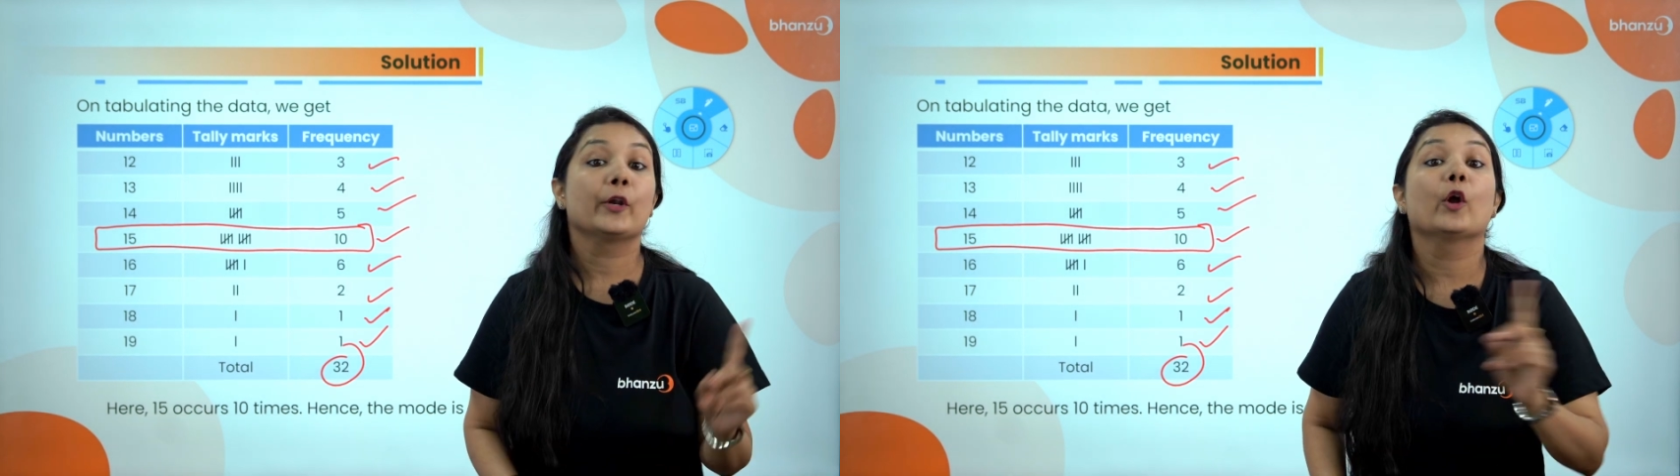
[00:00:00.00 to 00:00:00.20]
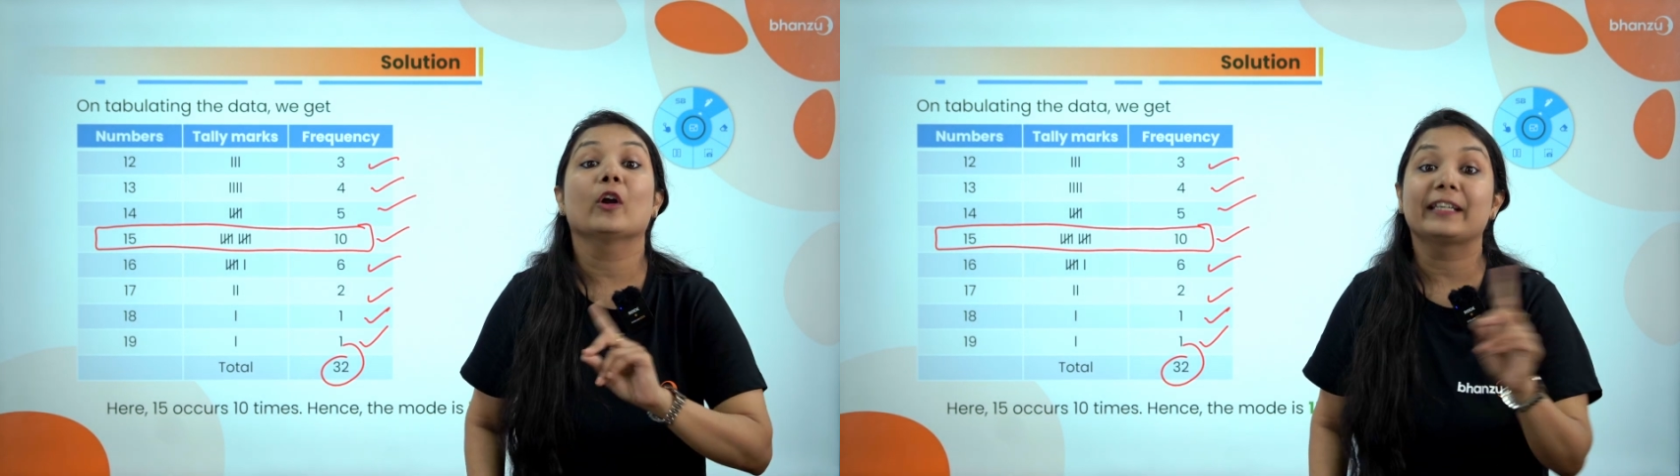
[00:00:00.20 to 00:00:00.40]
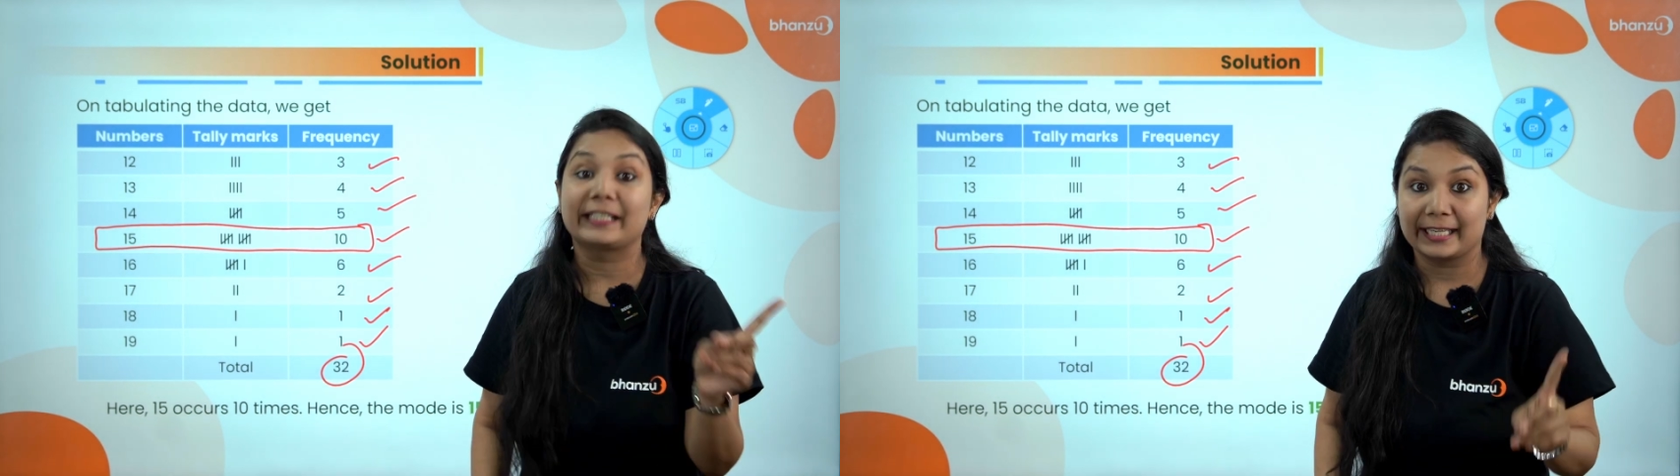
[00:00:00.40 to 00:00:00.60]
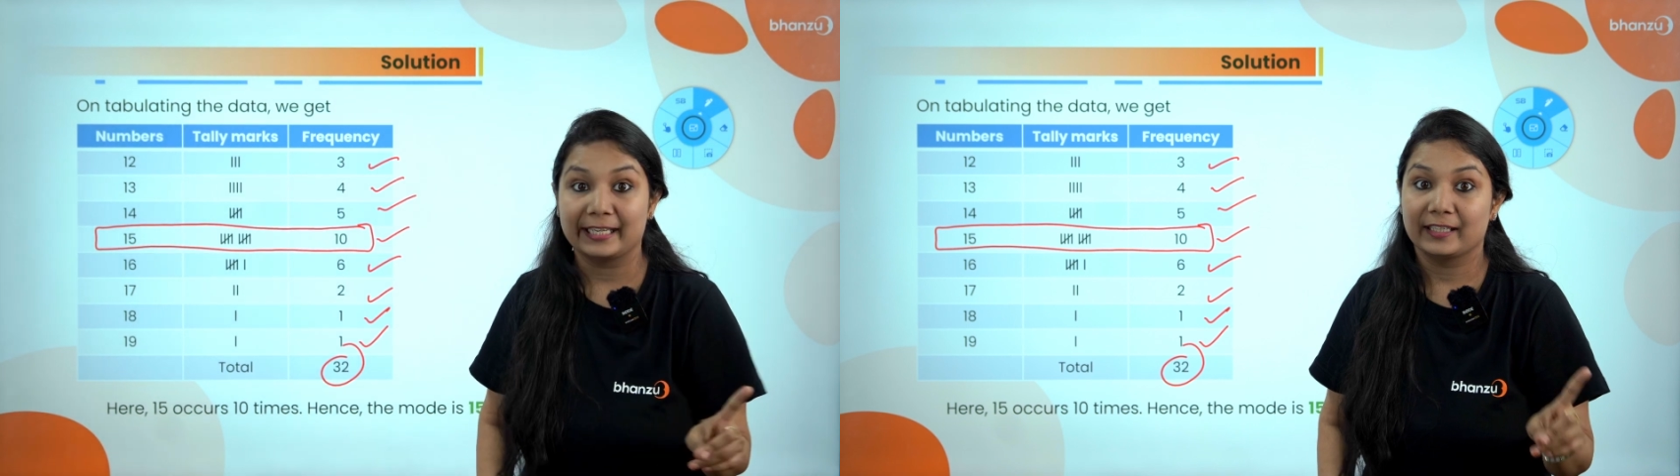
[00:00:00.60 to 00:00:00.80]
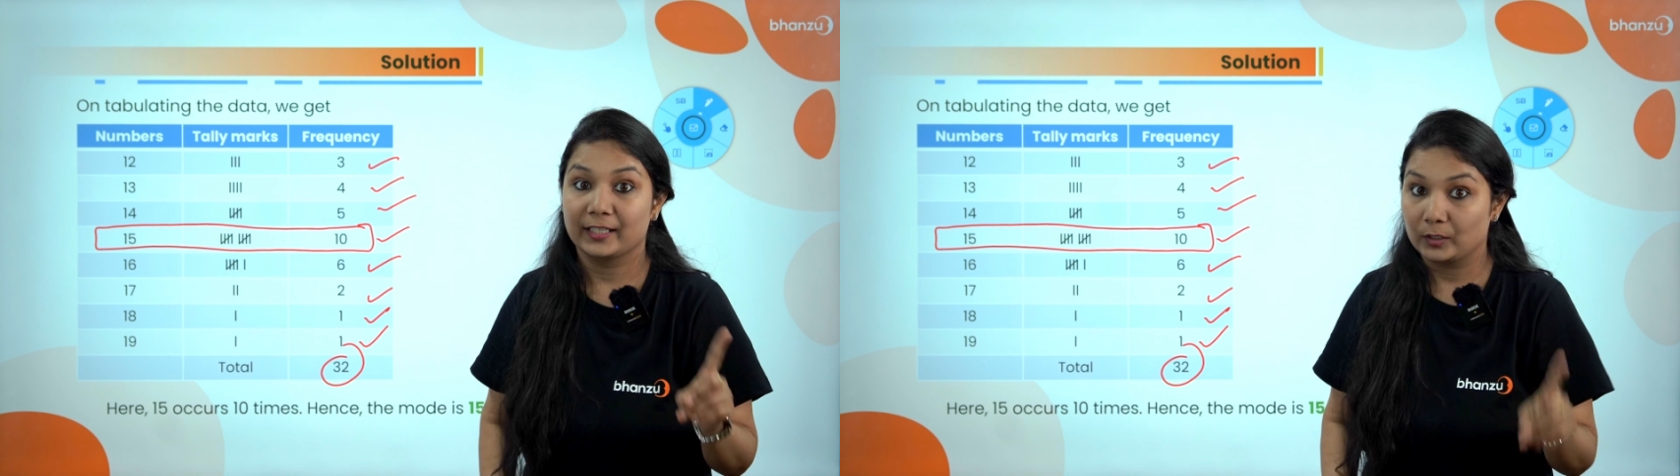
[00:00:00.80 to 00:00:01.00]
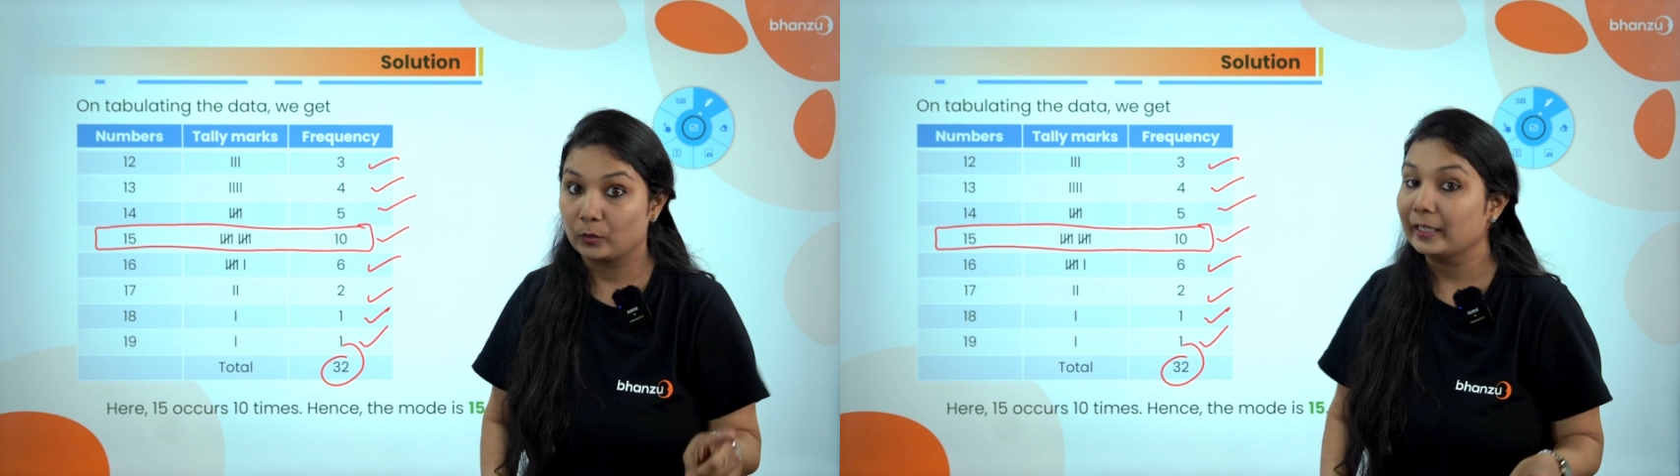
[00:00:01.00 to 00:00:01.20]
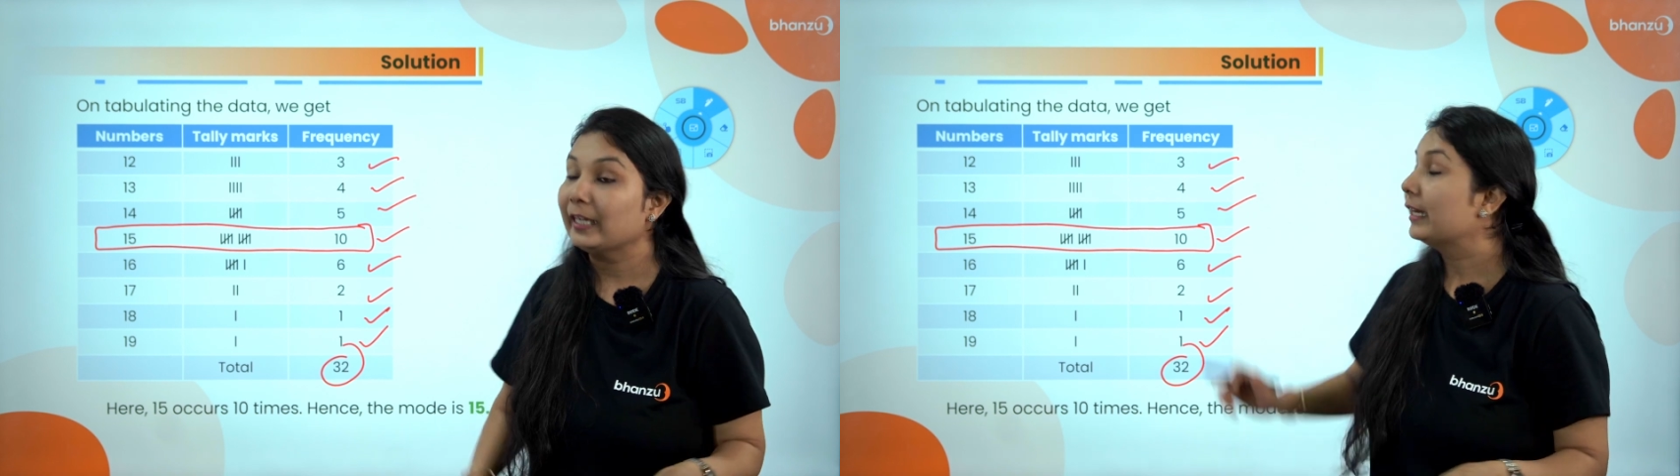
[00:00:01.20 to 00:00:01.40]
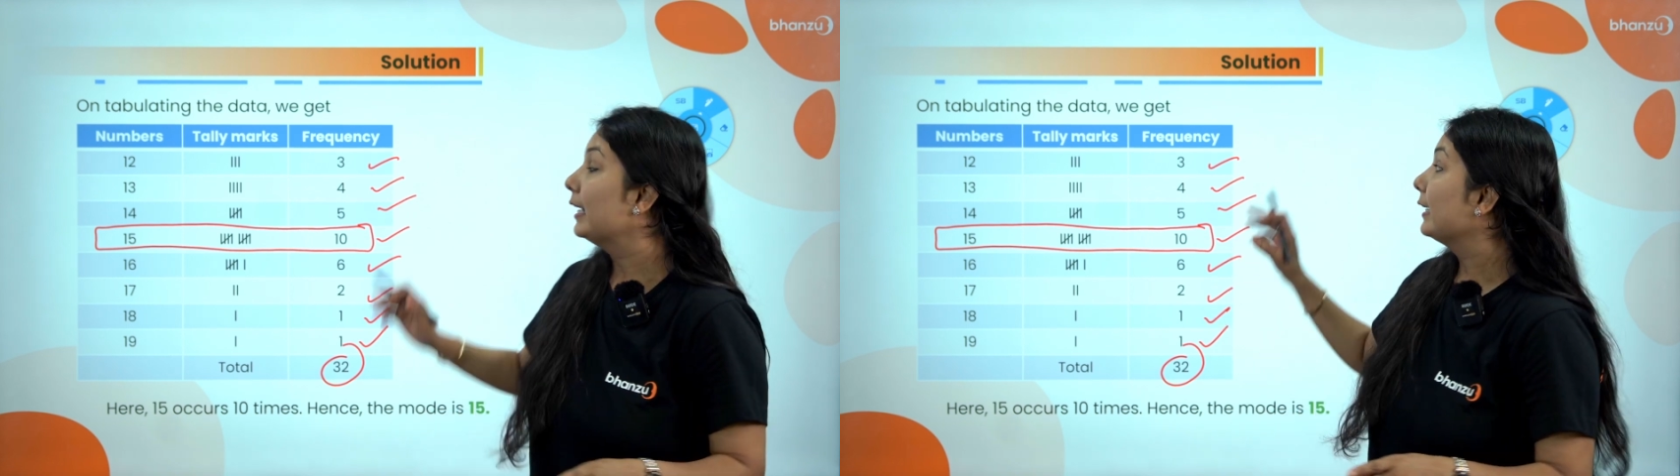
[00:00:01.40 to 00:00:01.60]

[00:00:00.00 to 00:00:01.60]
not 10, okay?